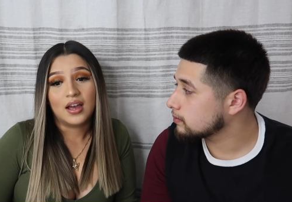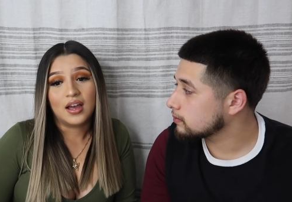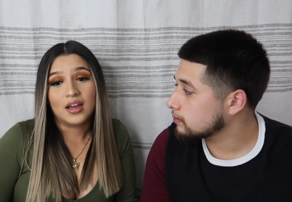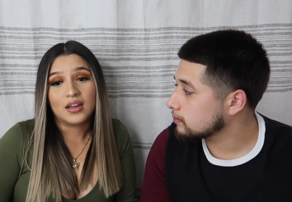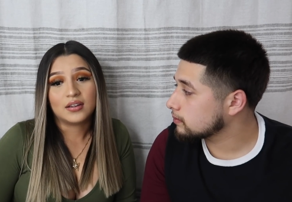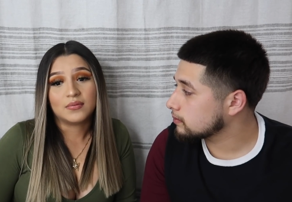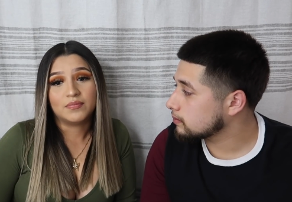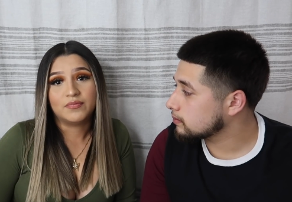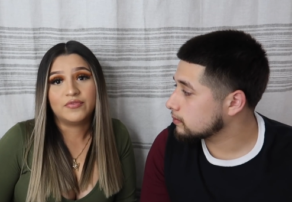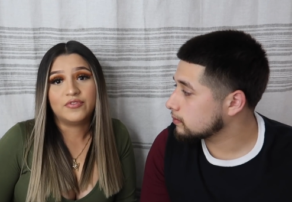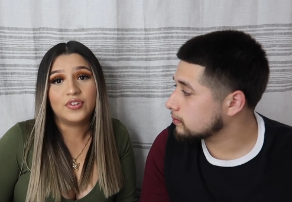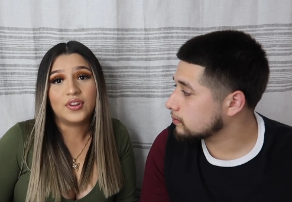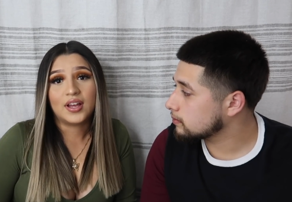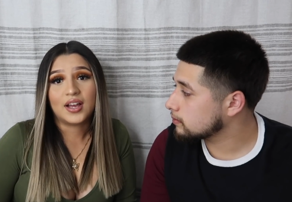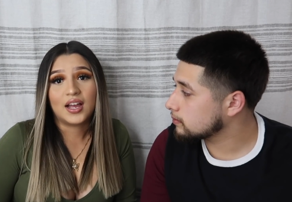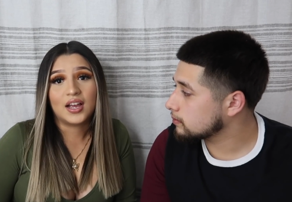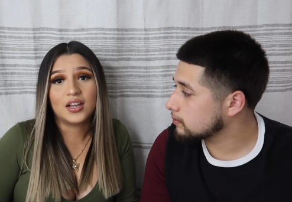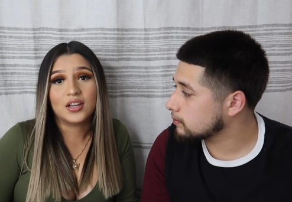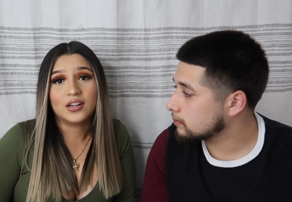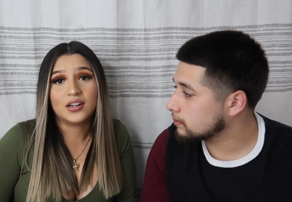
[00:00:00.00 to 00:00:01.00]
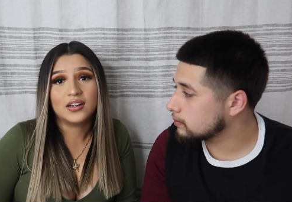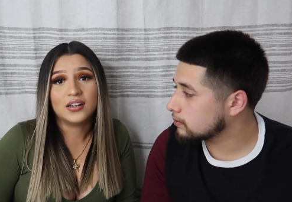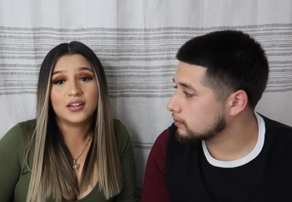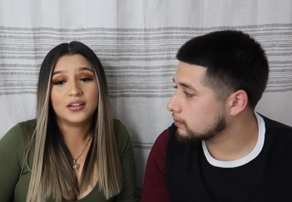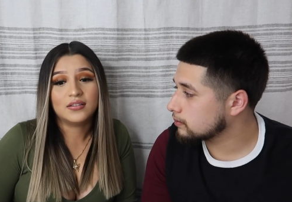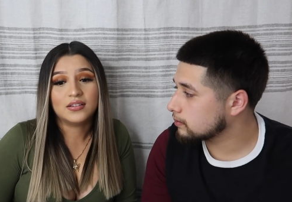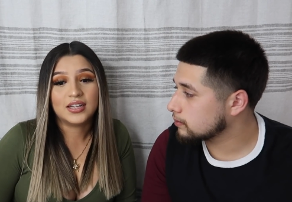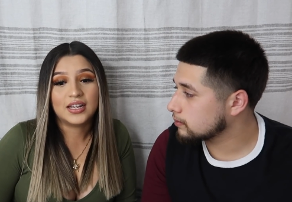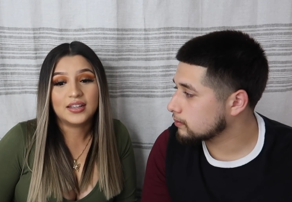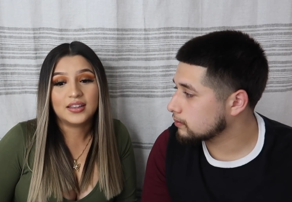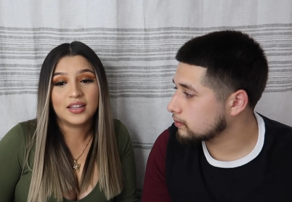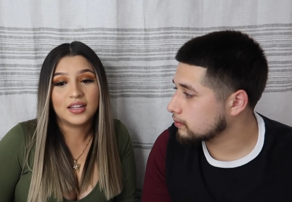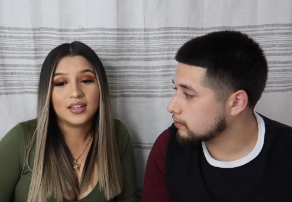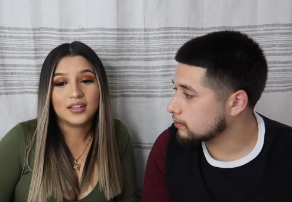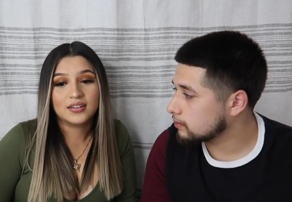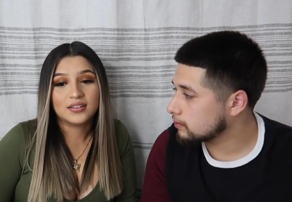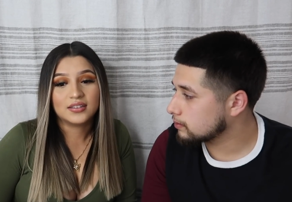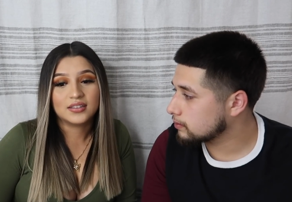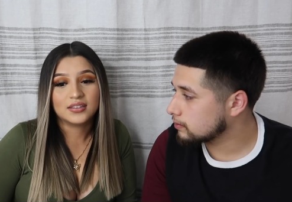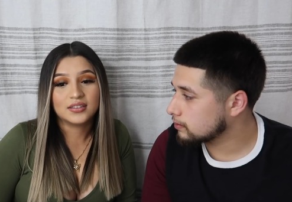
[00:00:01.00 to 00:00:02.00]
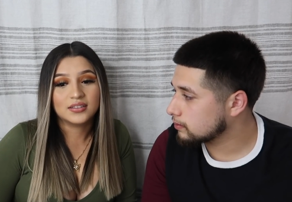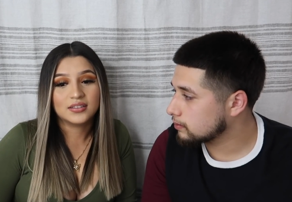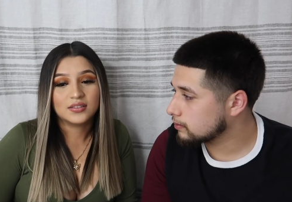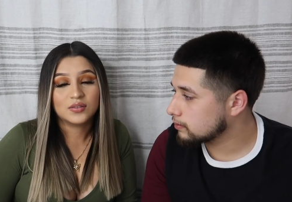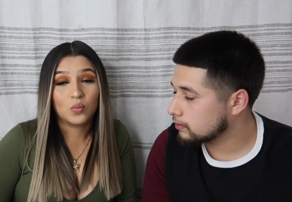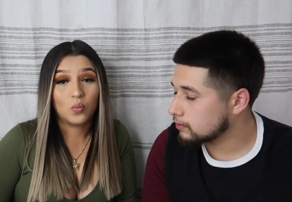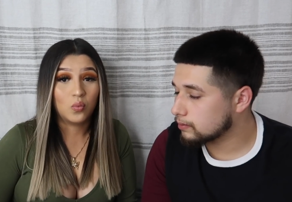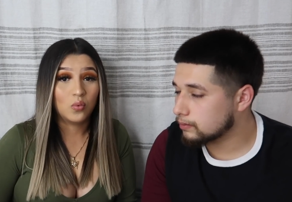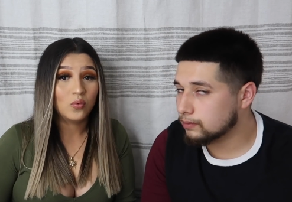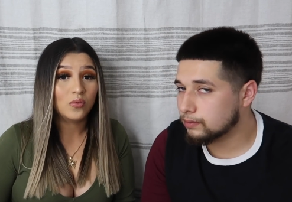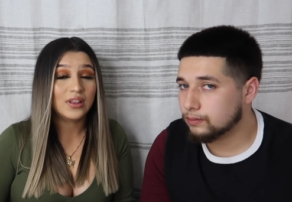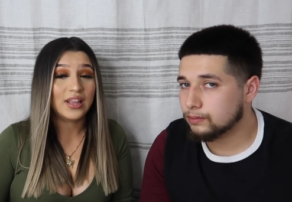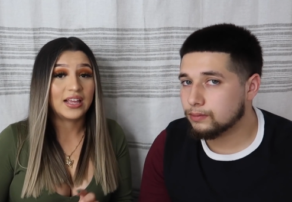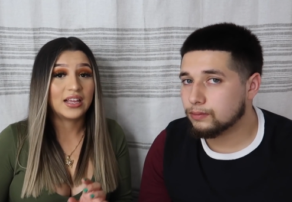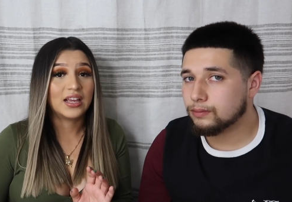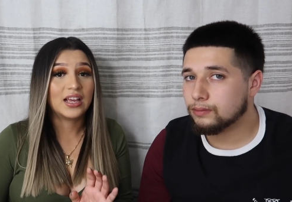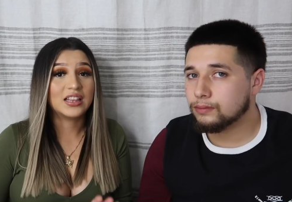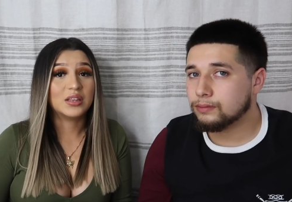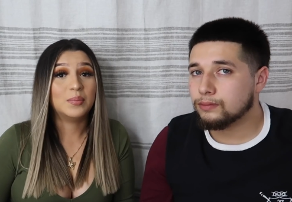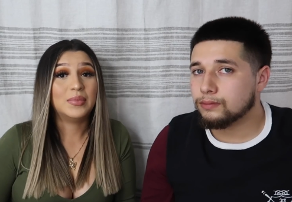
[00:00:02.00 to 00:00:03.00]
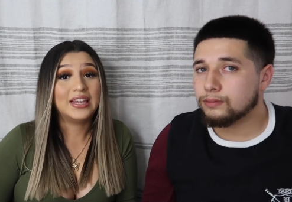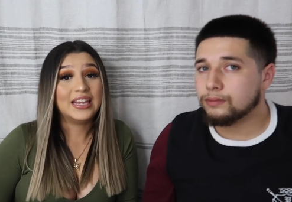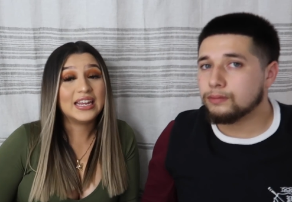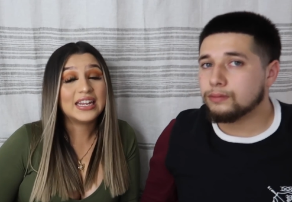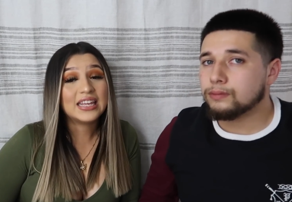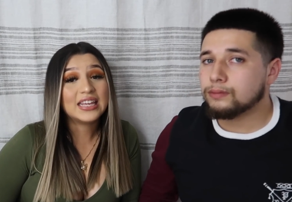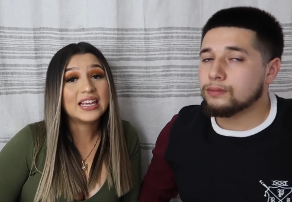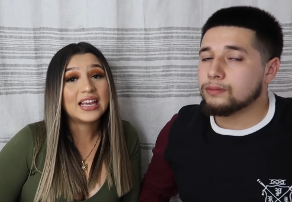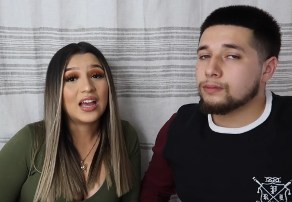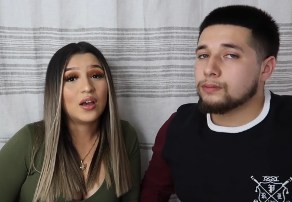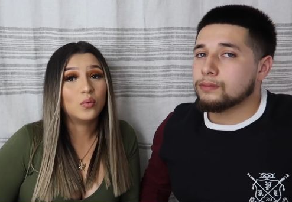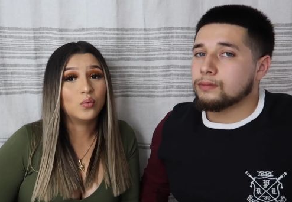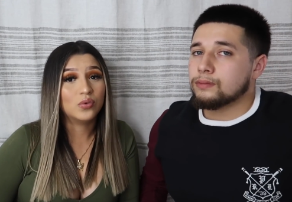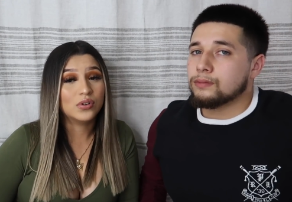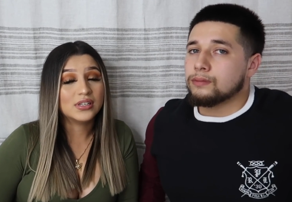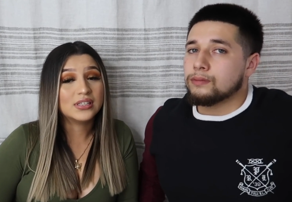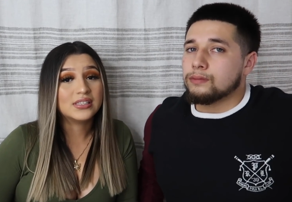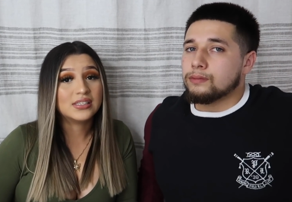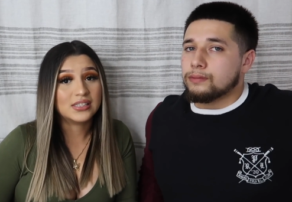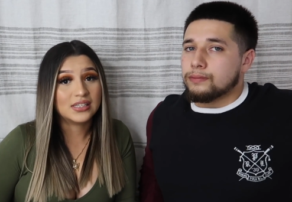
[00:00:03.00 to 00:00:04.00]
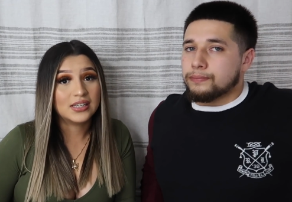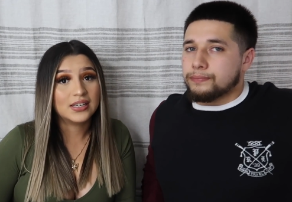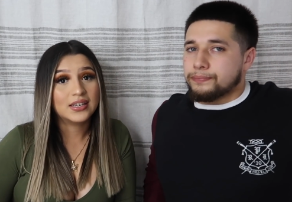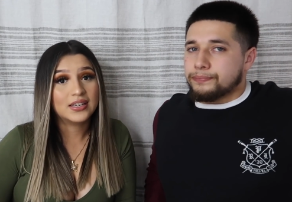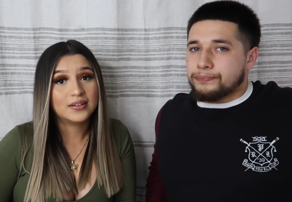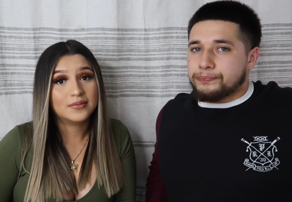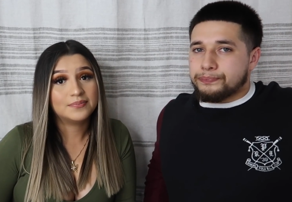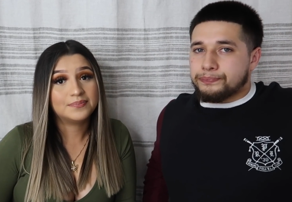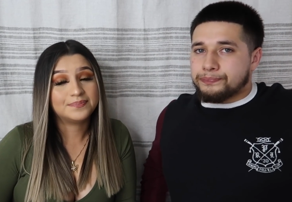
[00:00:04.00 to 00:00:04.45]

Speaker 1: I feel like I couldn't take that because like at the beginning I was sick.